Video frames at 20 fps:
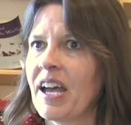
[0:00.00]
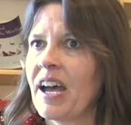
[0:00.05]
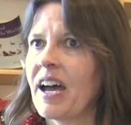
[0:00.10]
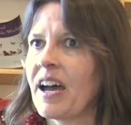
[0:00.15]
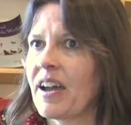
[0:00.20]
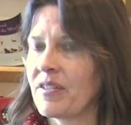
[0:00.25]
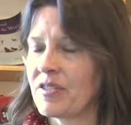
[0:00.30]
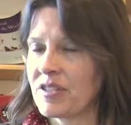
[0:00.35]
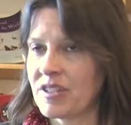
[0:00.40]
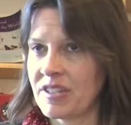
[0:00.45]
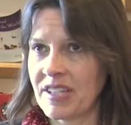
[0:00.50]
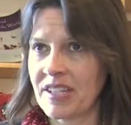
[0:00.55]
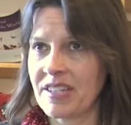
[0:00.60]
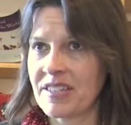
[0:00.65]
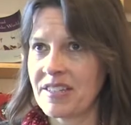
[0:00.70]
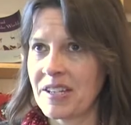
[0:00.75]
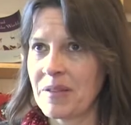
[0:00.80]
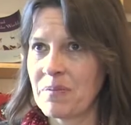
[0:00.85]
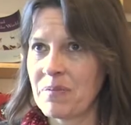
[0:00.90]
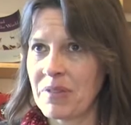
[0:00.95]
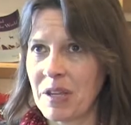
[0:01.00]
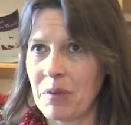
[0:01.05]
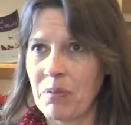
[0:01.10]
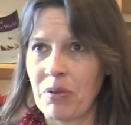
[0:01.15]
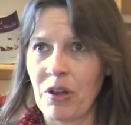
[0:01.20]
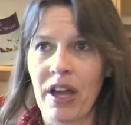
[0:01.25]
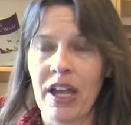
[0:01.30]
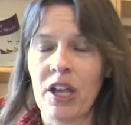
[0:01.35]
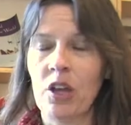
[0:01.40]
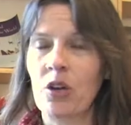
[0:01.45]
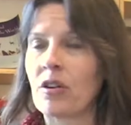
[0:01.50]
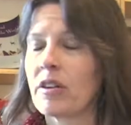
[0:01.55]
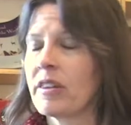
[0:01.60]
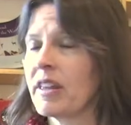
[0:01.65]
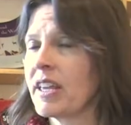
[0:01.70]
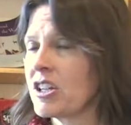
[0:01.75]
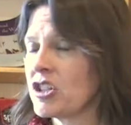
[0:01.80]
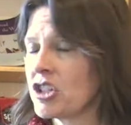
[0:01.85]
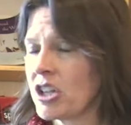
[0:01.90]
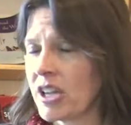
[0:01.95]
I have 16 people. I go to
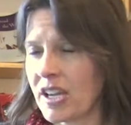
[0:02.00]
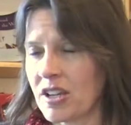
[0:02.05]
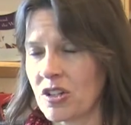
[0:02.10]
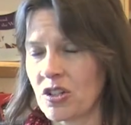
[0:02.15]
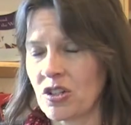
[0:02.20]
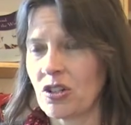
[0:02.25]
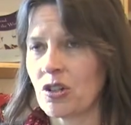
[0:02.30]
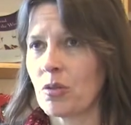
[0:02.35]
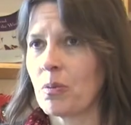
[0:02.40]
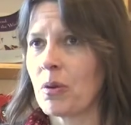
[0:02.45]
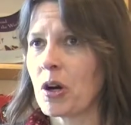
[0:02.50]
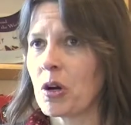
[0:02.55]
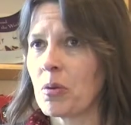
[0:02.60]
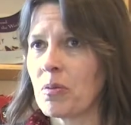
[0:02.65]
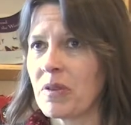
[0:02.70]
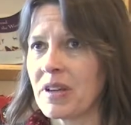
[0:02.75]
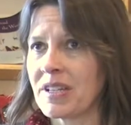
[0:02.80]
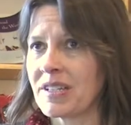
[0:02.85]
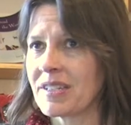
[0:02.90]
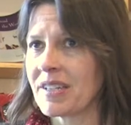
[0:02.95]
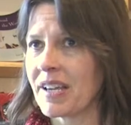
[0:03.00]
the education department.